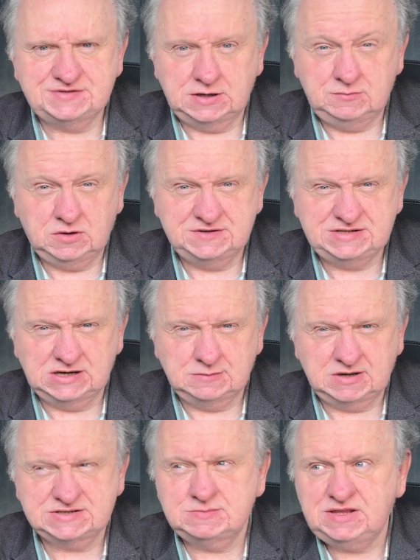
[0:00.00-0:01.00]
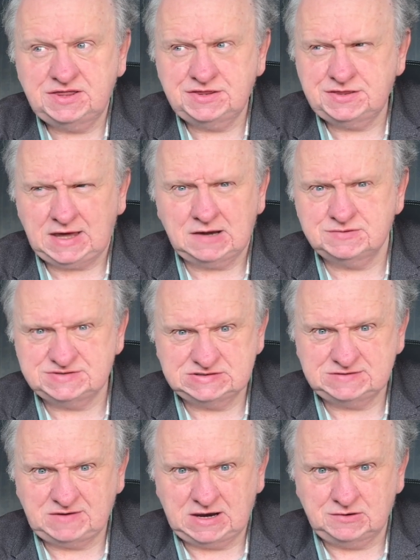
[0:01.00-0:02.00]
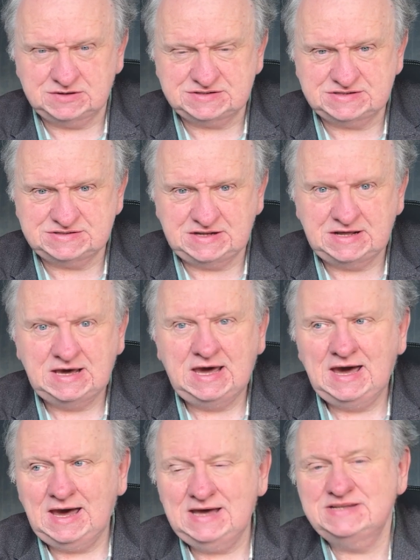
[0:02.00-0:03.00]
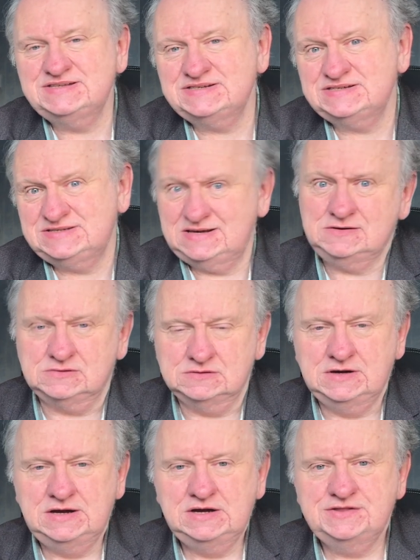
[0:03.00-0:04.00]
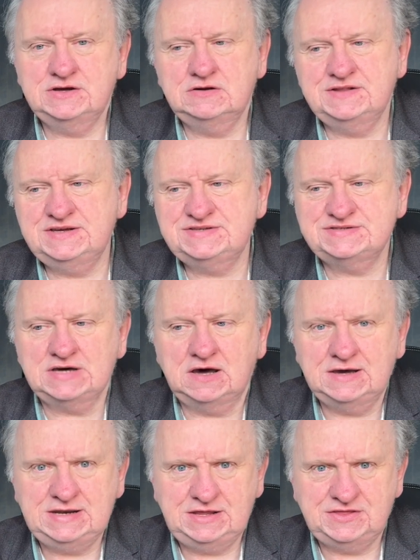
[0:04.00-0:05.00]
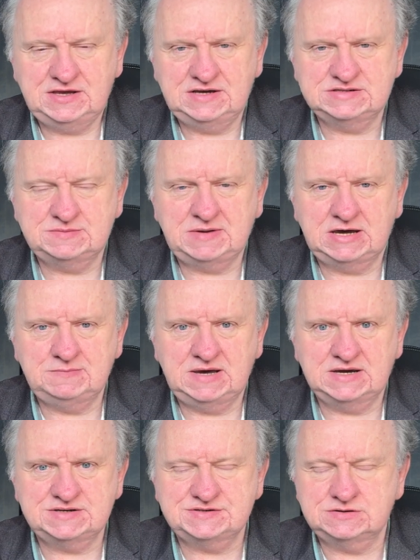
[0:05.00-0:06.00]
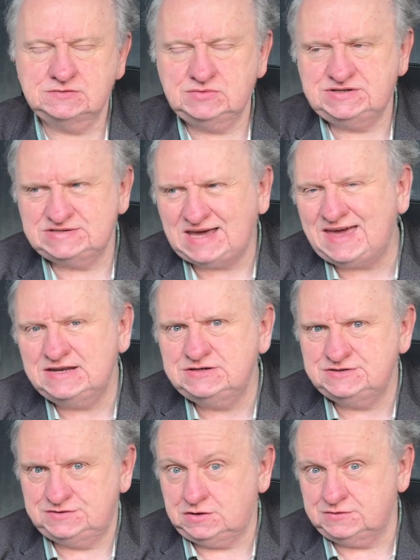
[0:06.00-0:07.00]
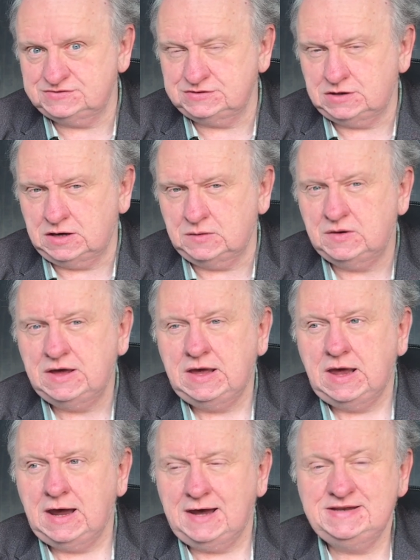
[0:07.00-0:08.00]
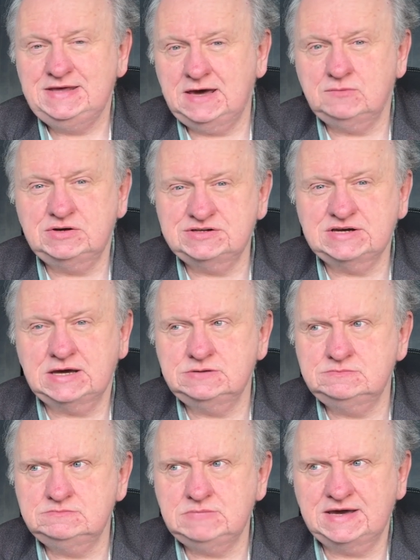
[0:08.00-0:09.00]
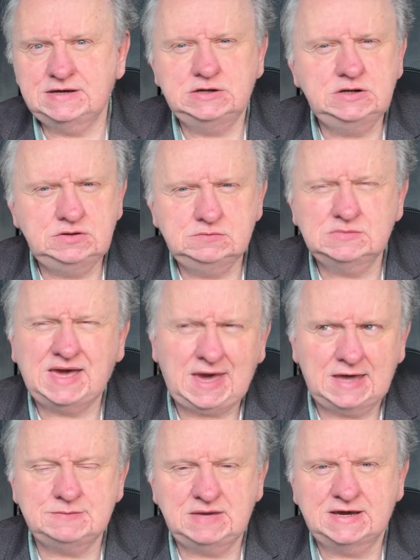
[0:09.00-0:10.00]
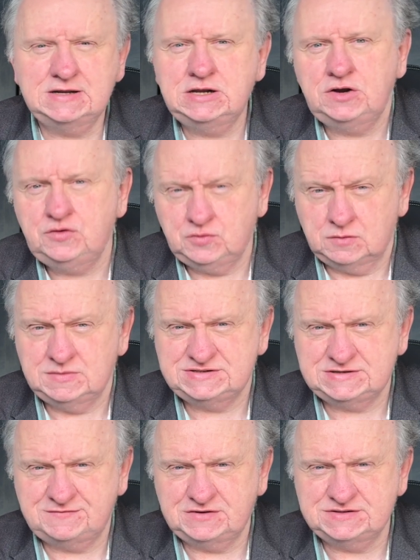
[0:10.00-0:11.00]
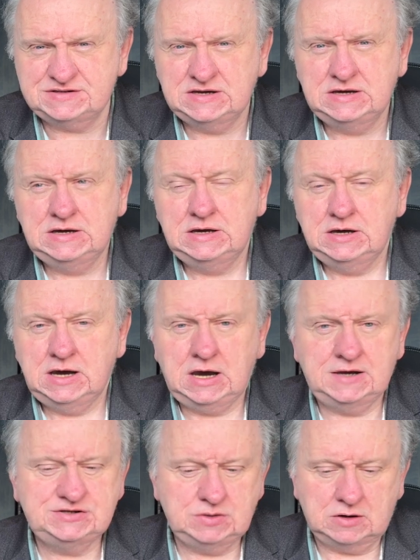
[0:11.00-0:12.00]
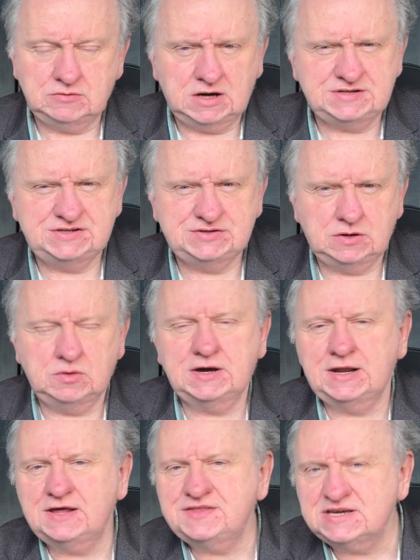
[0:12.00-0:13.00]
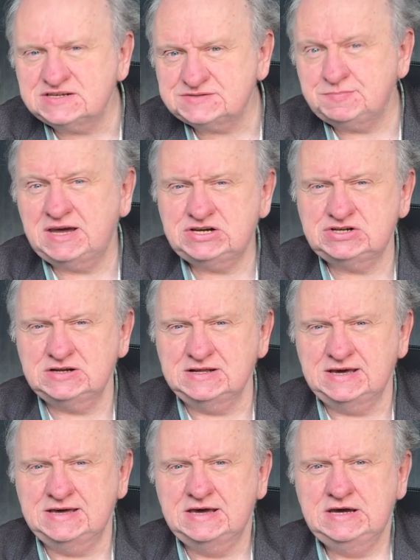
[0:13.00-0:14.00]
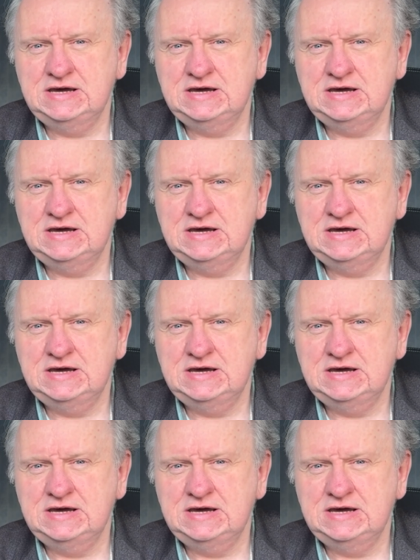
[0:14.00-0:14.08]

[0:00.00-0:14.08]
writing on Macs. I mean, thousands of hours, isn't it? And still, there are these tiny things about Macs that we tend not to know, and yet which can make an enormous difference to our writing, to our work, and I think especially